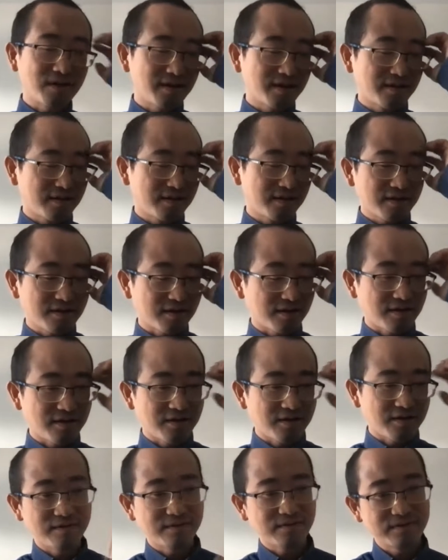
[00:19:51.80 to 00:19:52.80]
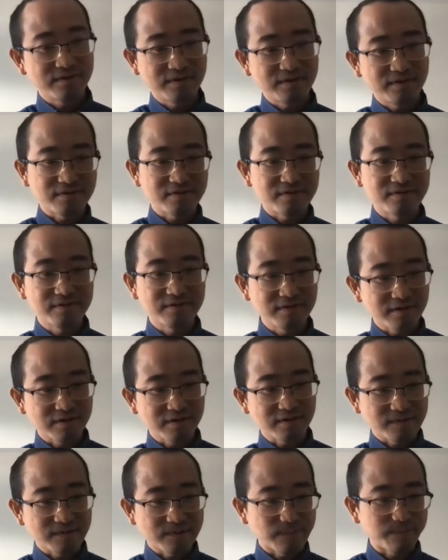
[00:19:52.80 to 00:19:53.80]
I think Jupyter
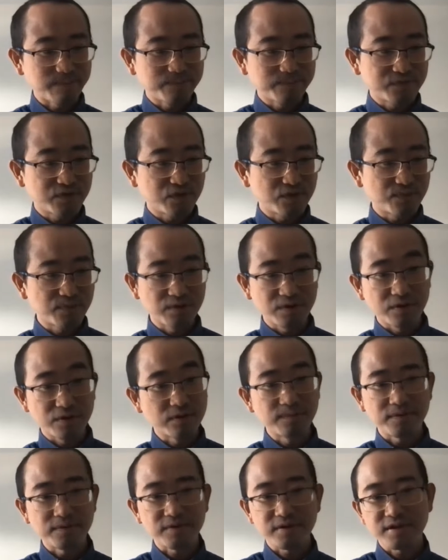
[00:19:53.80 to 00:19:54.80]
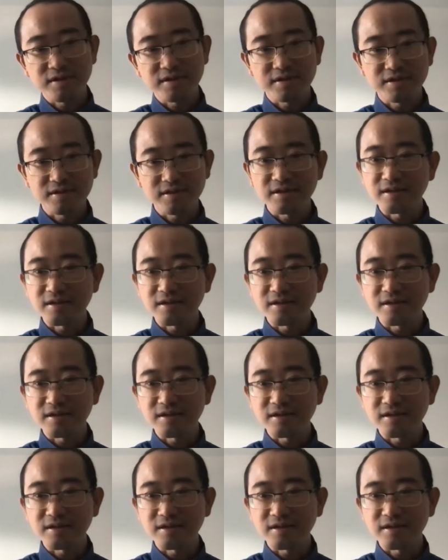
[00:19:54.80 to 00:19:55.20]
notebooks,